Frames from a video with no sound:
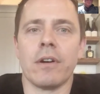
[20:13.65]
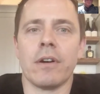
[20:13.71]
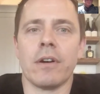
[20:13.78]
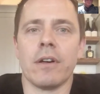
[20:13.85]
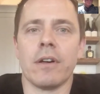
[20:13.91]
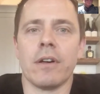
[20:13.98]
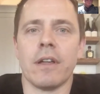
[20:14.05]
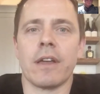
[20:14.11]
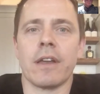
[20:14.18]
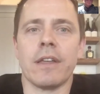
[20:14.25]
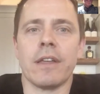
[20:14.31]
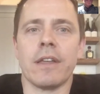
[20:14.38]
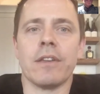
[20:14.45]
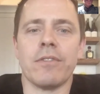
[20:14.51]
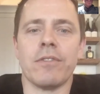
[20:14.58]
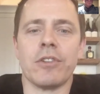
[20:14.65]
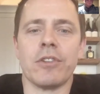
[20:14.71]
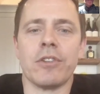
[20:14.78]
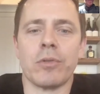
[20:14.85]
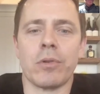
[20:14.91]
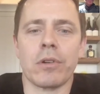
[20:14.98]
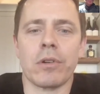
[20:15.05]
a lot of
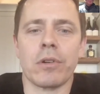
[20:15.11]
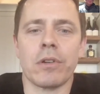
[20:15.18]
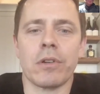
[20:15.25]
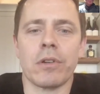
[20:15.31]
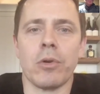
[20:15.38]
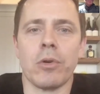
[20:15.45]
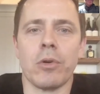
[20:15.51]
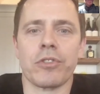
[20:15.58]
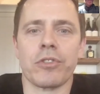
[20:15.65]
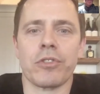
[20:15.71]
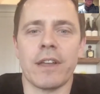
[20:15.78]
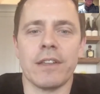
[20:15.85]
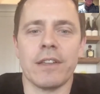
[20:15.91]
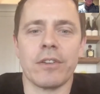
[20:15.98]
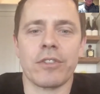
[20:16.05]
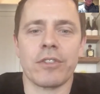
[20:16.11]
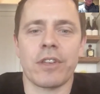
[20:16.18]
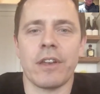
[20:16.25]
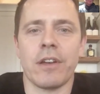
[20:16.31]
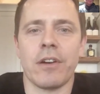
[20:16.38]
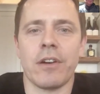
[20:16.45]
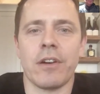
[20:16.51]
individual goals or ideals
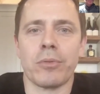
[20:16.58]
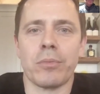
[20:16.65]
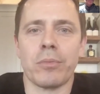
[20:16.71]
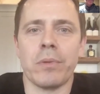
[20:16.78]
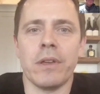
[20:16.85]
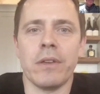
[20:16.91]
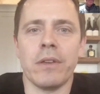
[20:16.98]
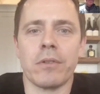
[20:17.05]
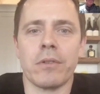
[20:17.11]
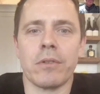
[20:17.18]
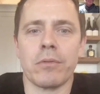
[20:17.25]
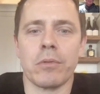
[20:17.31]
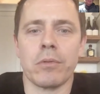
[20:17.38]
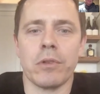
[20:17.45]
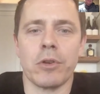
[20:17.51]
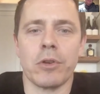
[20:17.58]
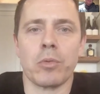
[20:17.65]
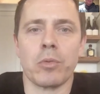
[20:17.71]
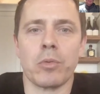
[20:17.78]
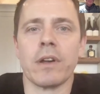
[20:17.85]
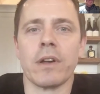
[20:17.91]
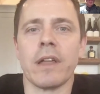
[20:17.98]
can also be
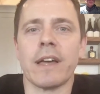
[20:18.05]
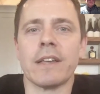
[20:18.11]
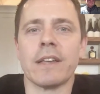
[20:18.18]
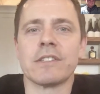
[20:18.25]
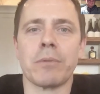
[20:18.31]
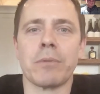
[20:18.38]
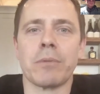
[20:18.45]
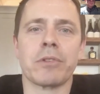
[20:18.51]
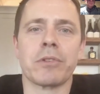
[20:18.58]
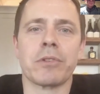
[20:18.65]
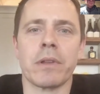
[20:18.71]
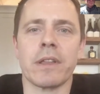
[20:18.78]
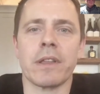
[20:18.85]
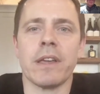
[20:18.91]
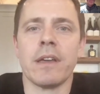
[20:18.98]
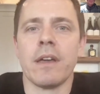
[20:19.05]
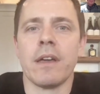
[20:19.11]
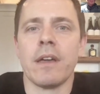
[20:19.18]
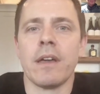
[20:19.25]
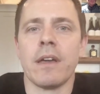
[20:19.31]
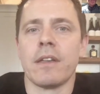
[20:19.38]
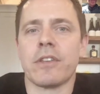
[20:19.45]
realized subsequently.
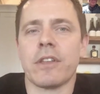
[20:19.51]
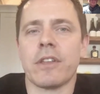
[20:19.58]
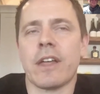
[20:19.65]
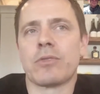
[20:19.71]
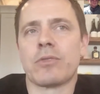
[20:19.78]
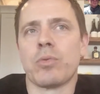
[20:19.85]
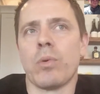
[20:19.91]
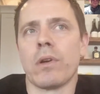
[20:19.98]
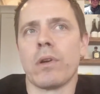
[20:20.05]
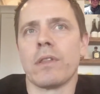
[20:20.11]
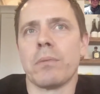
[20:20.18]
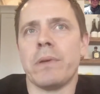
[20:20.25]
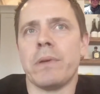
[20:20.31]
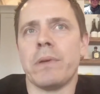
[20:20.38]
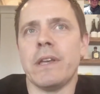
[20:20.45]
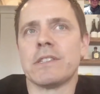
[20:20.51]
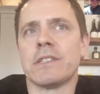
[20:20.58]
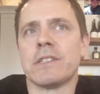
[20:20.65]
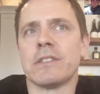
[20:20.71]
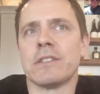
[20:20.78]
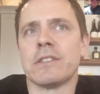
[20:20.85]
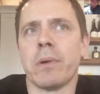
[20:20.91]
So that's one of the
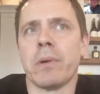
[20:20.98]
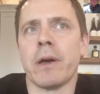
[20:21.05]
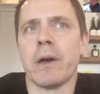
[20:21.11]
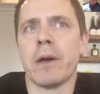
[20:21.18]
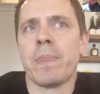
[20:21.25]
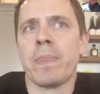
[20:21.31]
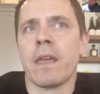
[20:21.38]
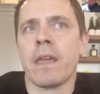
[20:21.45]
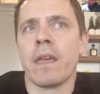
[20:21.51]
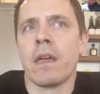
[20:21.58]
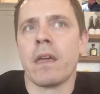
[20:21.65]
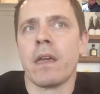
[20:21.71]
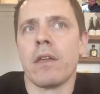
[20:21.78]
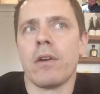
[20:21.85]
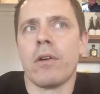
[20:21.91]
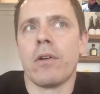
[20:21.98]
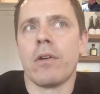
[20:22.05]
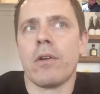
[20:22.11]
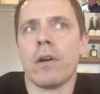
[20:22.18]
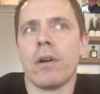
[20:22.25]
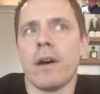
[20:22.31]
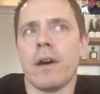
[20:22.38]
pieces. But
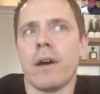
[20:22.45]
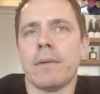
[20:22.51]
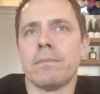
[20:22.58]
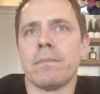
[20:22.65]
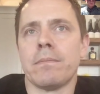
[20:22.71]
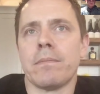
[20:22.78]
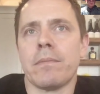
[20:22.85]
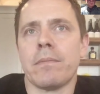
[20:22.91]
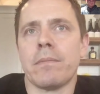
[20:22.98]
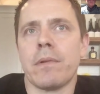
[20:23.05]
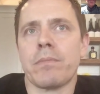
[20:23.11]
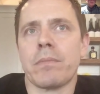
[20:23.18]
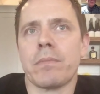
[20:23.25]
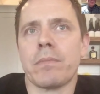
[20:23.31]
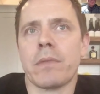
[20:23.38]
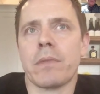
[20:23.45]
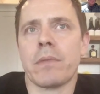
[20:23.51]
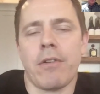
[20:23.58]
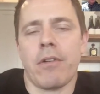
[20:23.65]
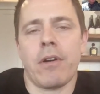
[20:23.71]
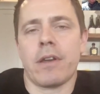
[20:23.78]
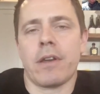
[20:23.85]
and
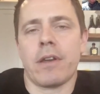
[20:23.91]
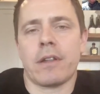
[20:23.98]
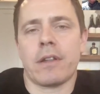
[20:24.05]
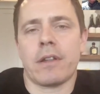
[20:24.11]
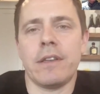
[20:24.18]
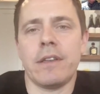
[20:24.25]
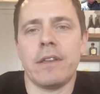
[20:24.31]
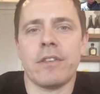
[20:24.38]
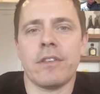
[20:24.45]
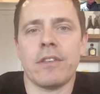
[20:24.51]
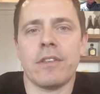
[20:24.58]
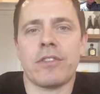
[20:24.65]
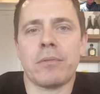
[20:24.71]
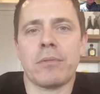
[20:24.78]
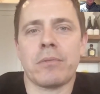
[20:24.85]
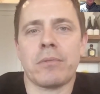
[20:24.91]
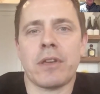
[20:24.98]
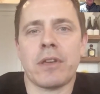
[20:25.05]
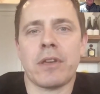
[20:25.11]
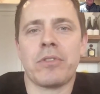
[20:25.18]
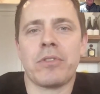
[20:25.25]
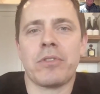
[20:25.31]
ironically,
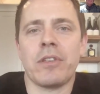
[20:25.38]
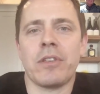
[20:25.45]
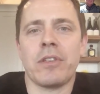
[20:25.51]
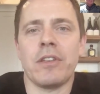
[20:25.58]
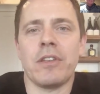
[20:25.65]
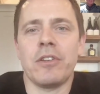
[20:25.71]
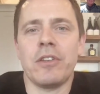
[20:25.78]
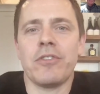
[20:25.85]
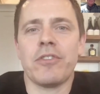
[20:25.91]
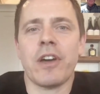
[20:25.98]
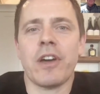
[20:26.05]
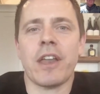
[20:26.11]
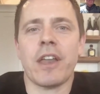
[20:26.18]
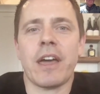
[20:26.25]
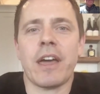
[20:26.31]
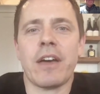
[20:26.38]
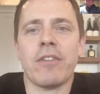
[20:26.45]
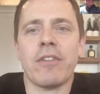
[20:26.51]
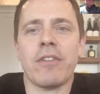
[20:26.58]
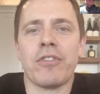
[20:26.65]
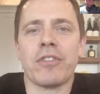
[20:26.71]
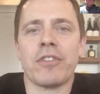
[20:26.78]
sometimes you've got to
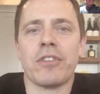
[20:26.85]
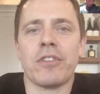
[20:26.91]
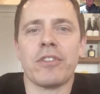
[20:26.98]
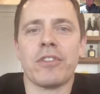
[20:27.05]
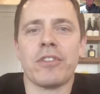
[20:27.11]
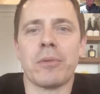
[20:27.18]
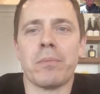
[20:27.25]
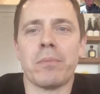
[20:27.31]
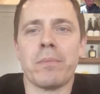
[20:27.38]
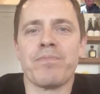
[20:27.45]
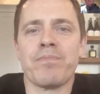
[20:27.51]
have some